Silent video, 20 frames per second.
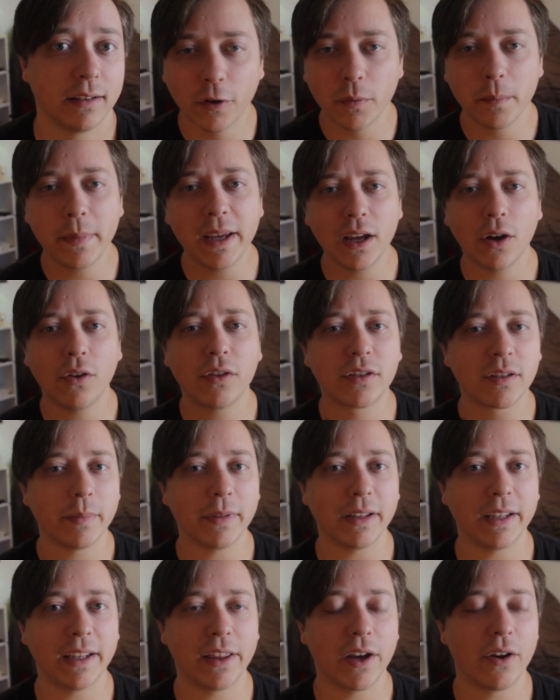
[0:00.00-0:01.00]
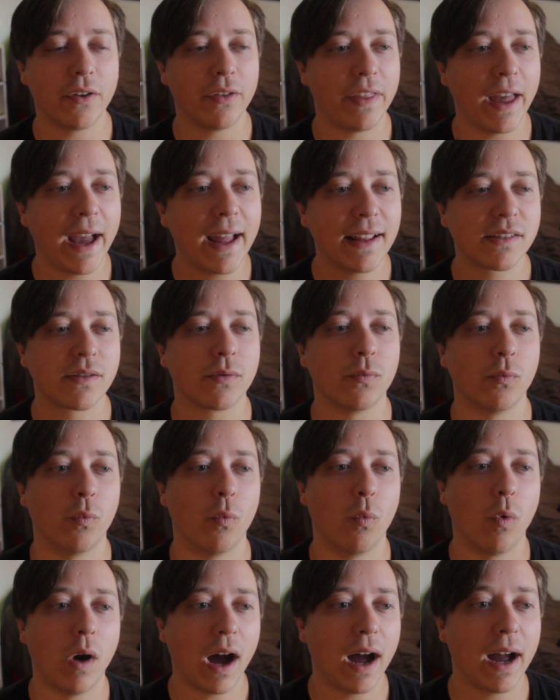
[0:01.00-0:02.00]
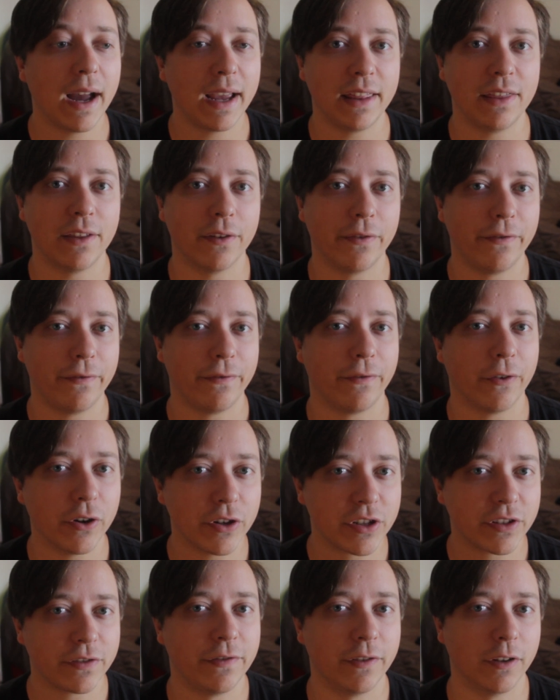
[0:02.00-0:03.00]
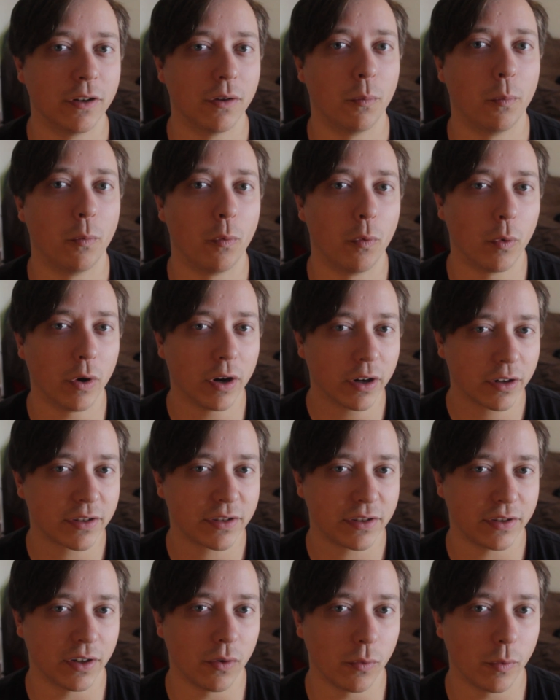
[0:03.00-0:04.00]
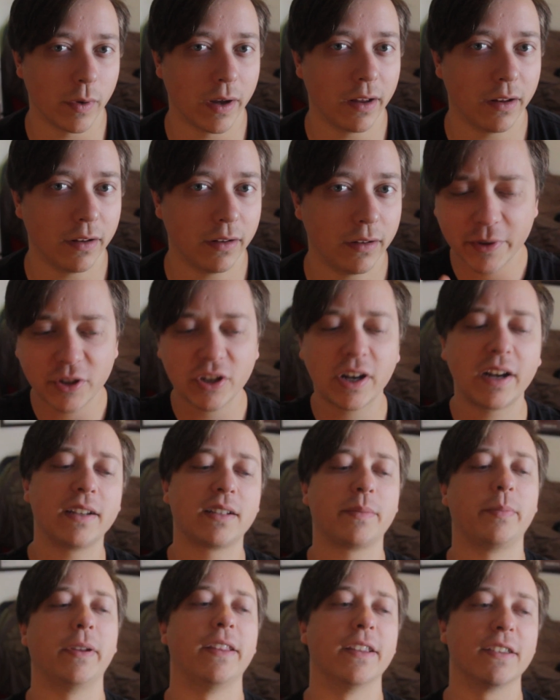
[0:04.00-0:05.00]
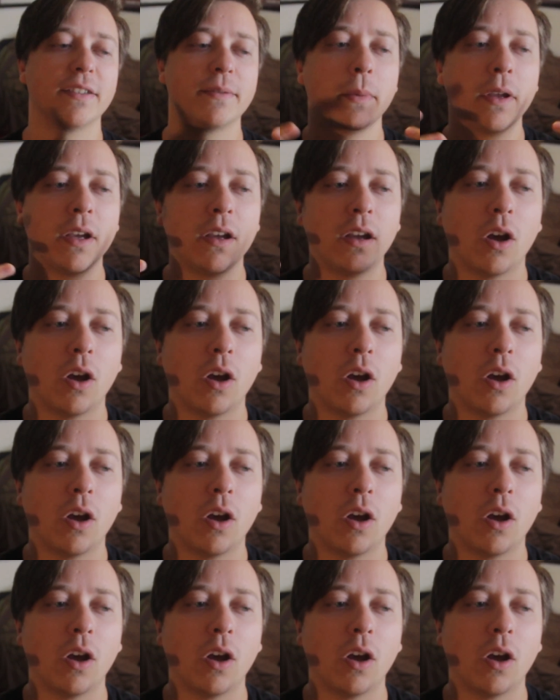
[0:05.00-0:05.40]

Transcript: For me, ultimately though, that's why the first film works so well. Let me try to explain this.